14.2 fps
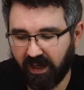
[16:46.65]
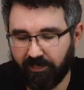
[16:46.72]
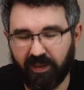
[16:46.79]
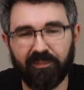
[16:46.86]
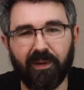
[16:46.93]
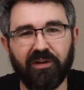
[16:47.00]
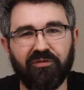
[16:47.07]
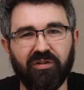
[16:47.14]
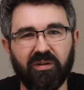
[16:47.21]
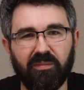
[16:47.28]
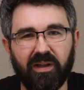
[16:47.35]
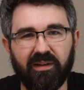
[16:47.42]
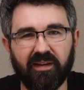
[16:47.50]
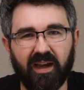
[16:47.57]
That's my
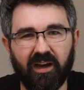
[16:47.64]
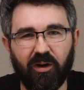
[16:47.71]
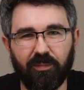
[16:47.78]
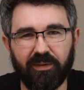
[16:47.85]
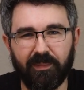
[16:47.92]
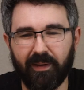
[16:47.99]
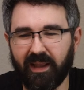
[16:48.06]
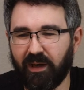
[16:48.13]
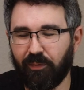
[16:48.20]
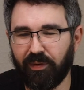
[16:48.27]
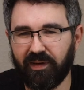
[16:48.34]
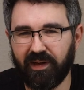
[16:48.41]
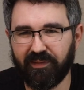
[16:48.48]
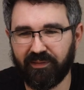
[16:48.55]
dream lens. I hope to buy that
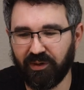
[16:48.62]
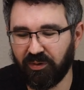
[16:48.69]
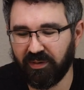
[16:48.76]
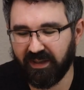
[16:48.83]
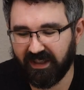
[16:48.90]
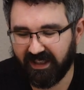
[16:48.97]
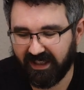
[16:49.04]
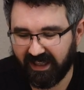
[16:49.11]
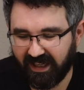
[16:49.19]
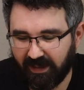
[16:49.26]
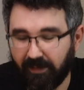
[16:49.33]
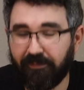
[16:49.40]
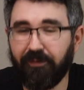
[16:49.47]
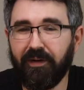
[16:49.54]
one day soon.
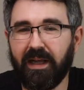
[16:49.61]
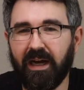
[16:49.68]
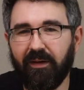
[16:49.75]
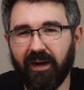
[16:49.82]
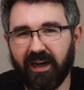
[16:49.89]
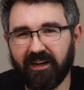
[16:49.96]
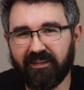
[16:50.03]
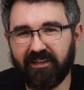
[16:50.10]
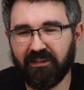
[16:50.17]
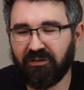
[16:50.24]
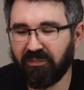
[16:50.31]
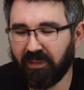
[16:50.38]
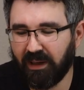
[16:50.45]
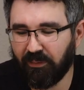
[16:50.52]
But for now, I got to
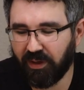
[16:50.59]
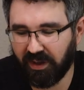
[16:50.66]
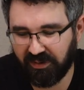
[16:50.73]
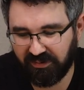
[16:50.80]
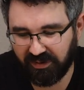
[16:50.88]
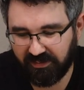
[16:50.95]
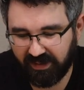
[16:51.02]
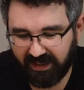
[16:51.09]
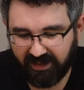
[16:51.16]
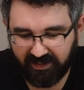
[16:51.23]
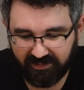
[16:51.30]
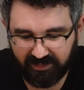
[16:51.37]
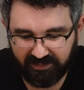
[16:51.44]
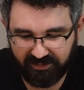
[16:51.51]
stick with my 100 and it
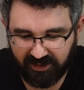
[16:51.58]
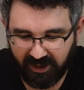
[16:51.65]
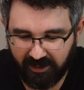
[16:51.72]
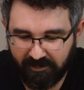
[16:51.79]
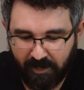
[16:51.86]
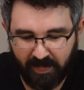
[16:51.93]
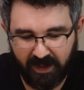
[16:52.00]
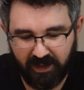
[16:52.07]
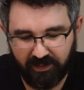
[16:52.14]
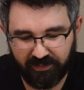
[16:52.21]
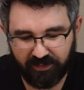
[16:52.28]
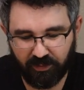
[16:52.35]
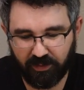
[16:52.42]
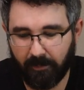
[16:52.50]
does its job.
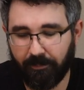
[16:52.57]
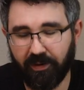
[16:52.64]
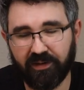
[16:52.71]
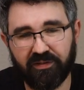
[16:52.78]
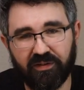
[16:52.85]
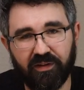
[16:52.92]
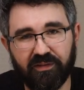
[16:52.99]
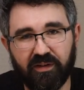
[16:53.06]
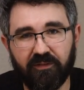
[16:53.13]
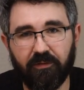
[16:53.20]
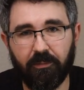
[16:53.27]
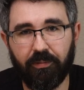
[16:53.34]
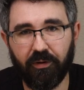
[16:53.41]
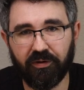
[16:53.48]
So compression is good
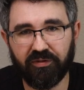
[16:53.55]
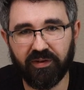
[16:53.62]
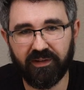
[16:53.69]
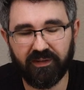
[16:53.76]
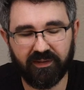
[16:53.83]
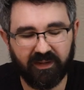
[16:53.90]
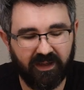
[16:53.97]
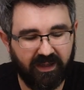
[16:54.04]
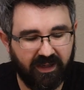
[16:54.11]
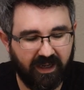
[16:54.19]
for portraits.